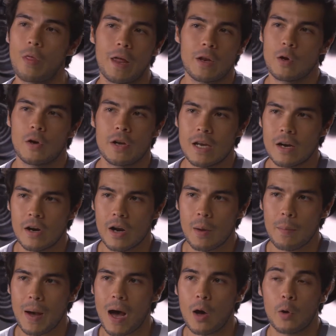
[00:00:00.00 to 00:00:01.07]
that you're hearing
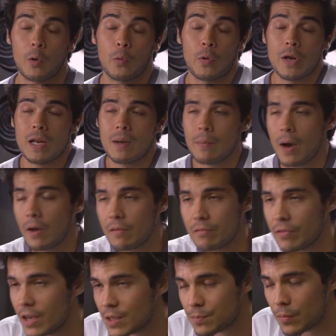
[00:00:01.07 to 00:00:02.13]
about or reading about on
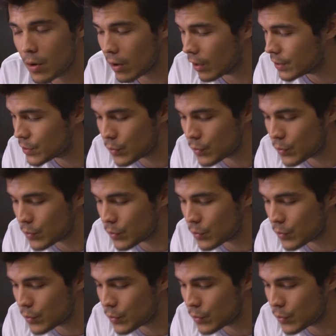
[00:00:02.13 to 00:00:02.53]
Facebook, on